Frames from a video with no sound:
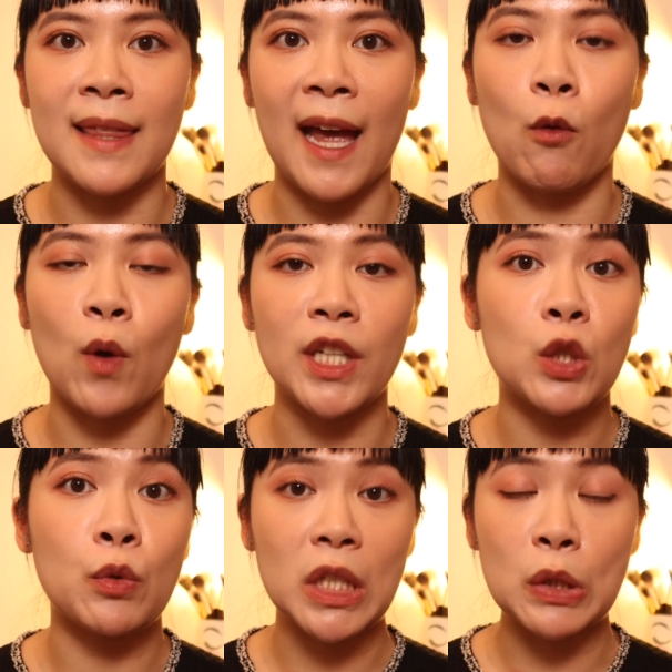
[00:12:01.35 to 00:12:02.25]
that when
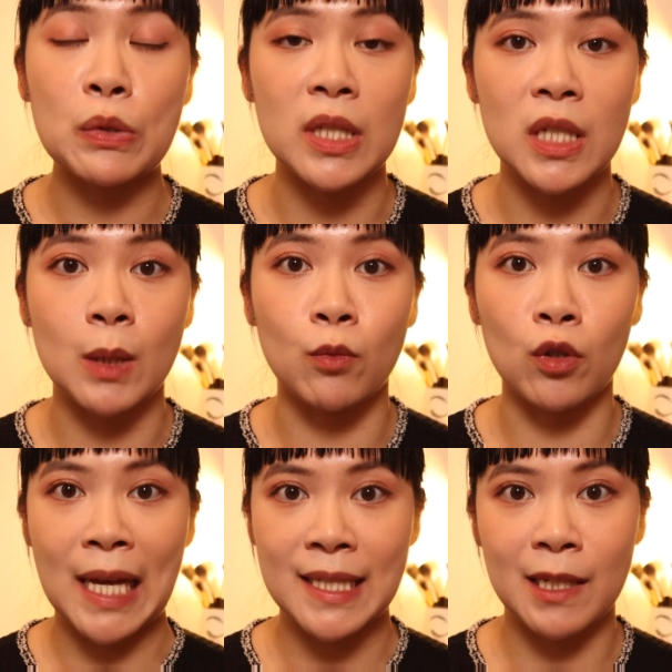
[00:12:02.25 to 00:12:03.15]
you use the Double
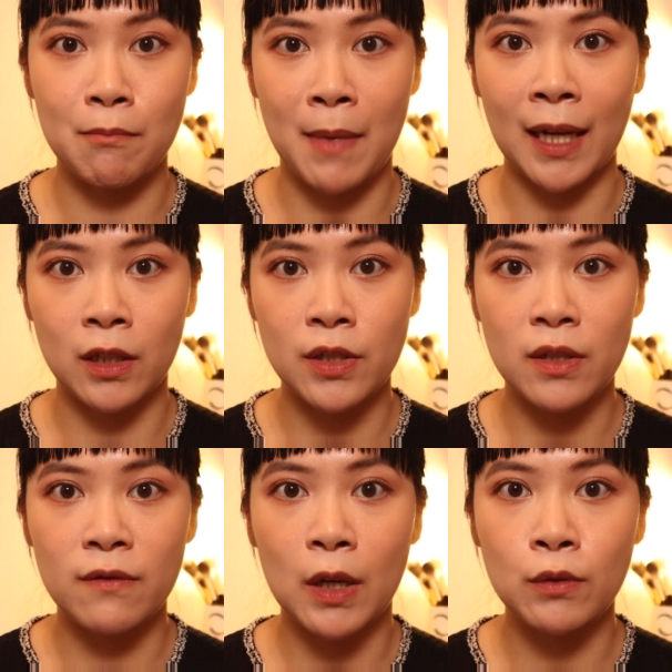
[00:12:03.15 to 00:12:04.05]
Lasting Matte
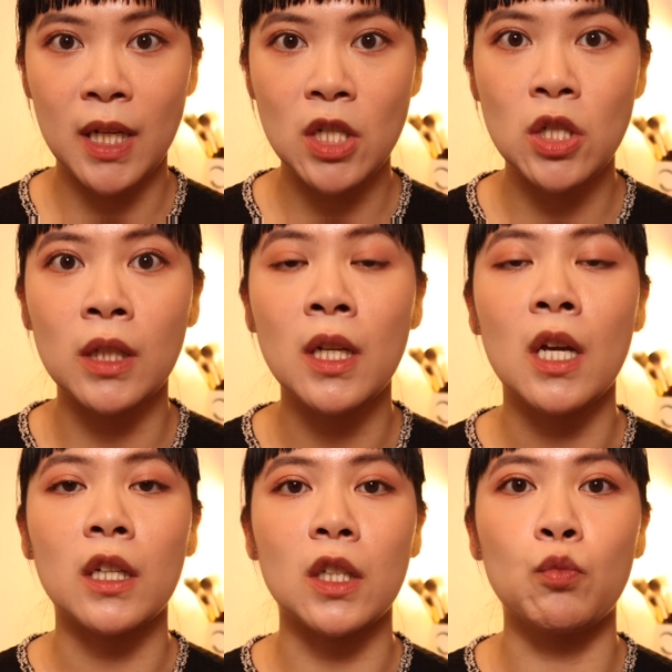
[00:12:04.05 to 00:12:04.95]
Cushion Foundation,
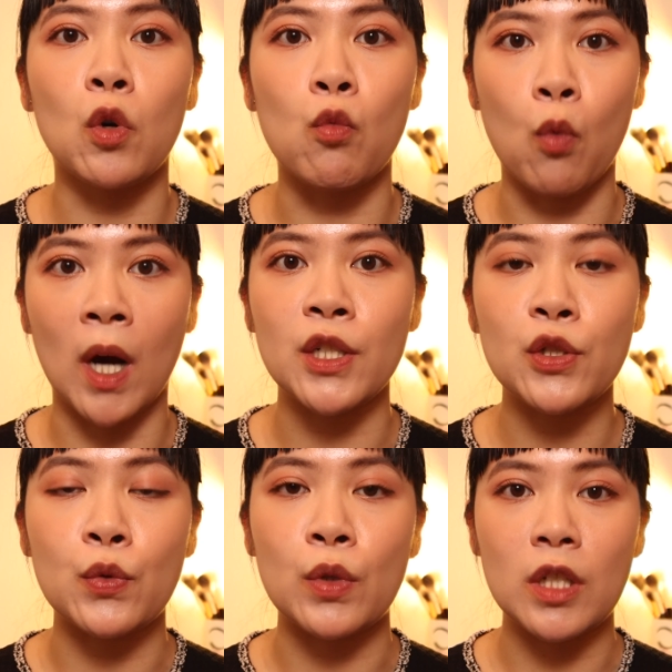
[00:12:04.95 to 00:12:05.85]
you will want
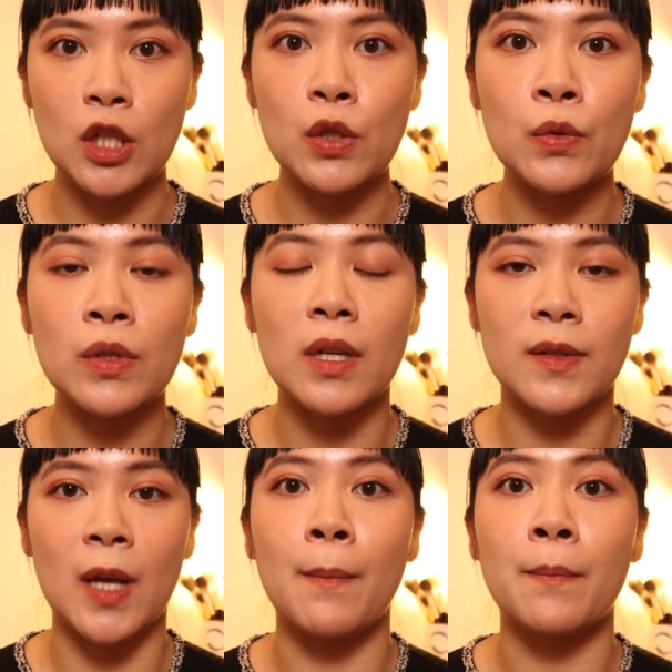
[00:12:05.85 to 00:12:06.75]
to use
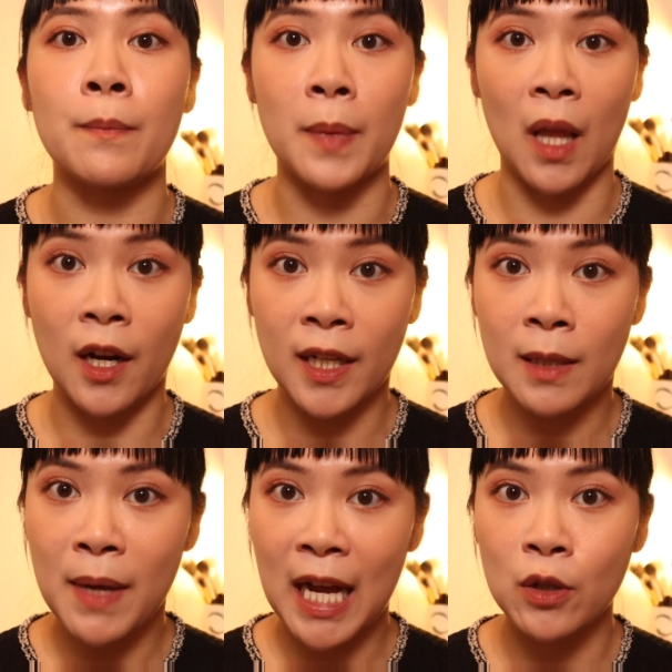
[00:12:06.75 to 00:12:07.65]
some blotting
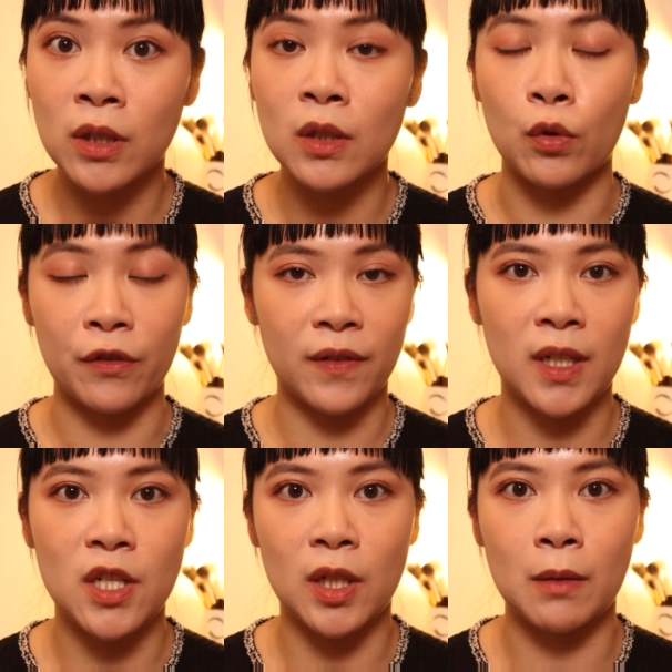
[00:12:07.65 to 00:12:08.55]
powder or
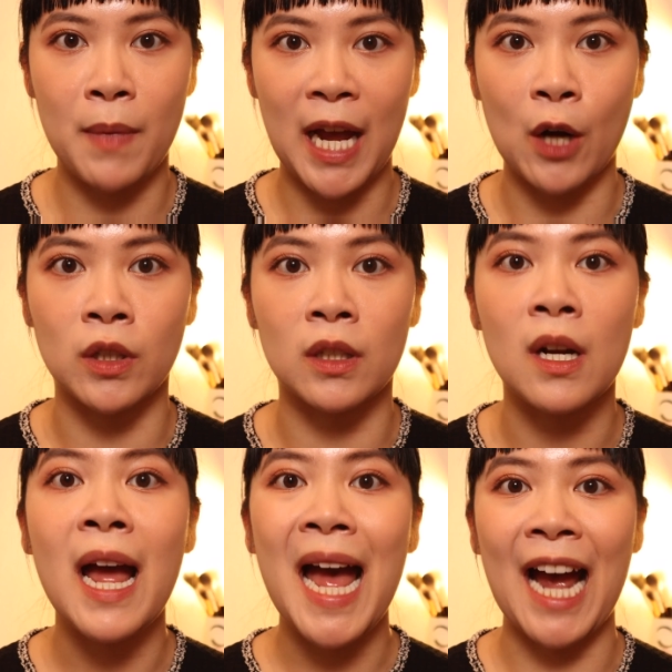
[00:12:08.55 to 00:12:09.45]
finishing powder
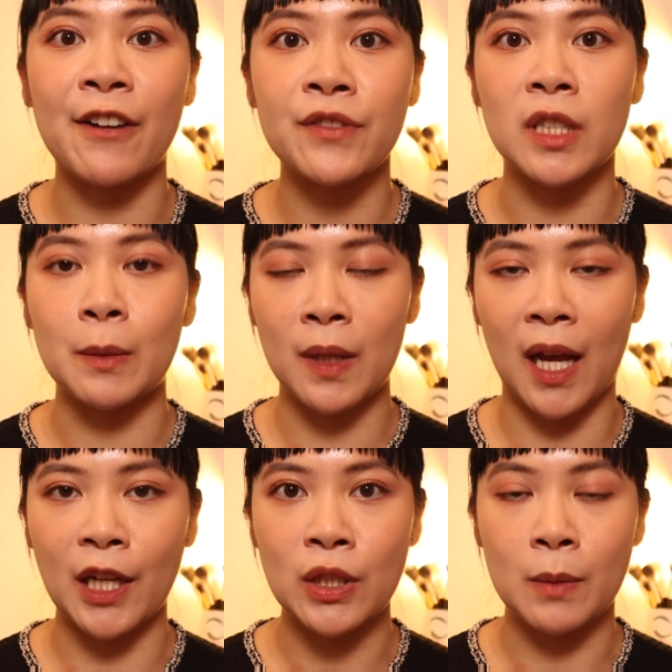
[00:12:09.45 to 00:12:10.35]
after
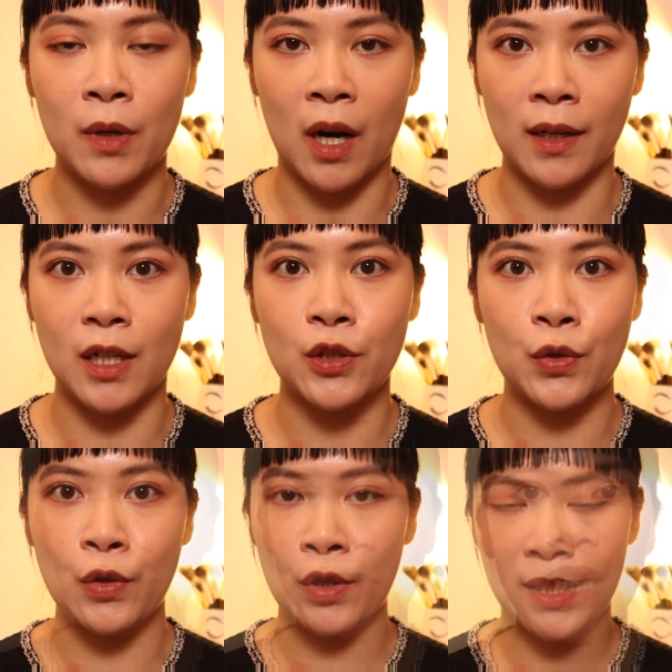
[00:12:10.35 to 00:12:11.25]
applying the product to
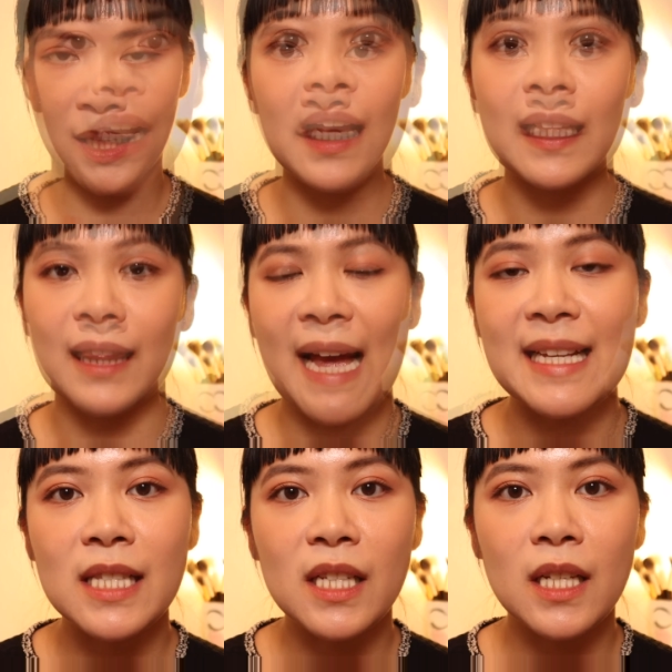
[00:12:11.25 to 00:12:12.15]
your skin.
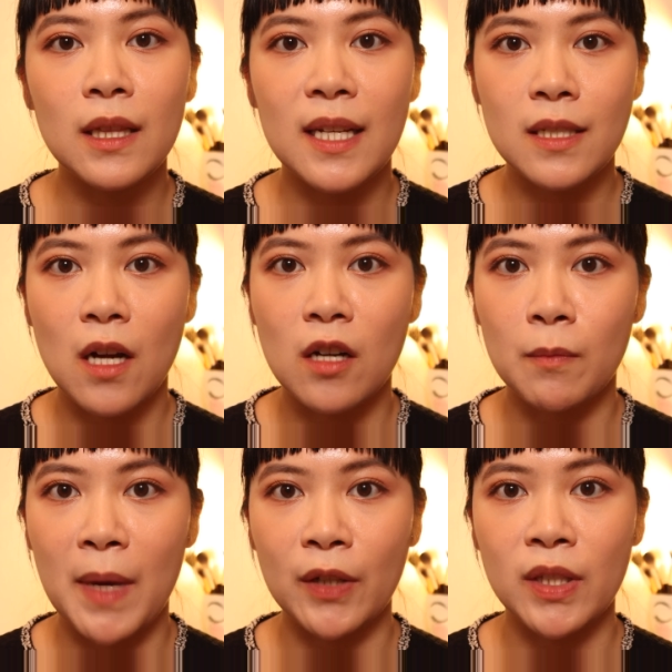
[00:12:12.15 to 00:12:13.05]
Lastly, let's talk
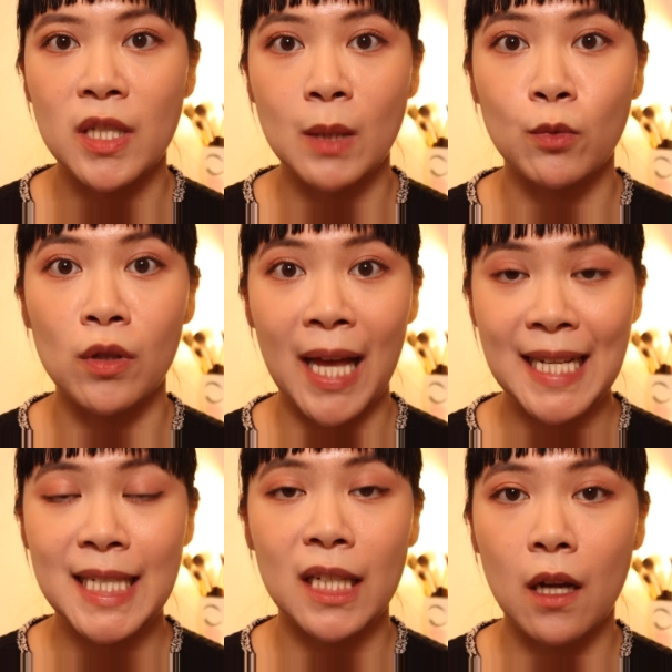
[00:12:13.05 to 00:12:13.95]
about the Double
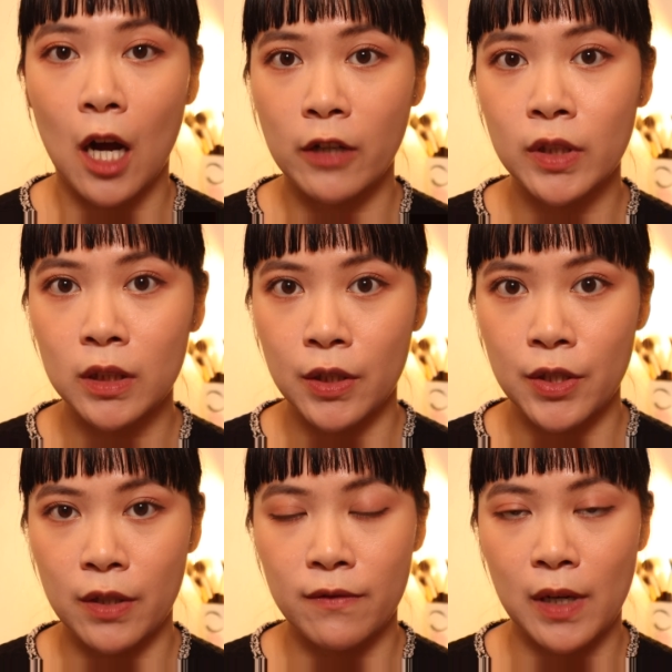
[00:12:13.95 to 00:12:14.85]
Lasting Cover
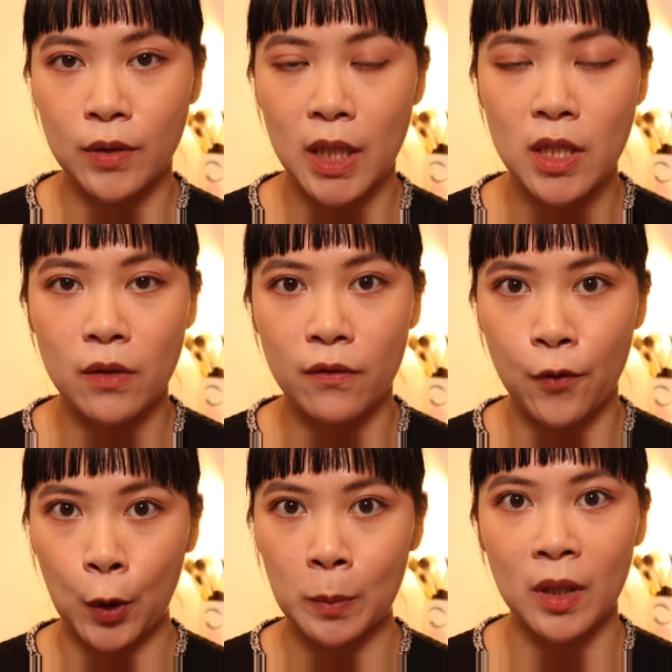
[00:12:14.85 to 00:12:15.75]
Cushion Foundation
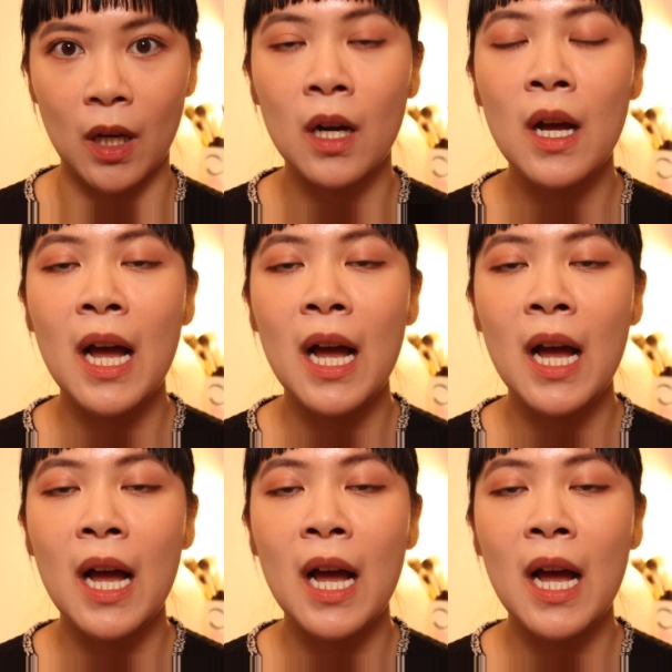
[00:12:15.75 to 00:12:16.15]
formula.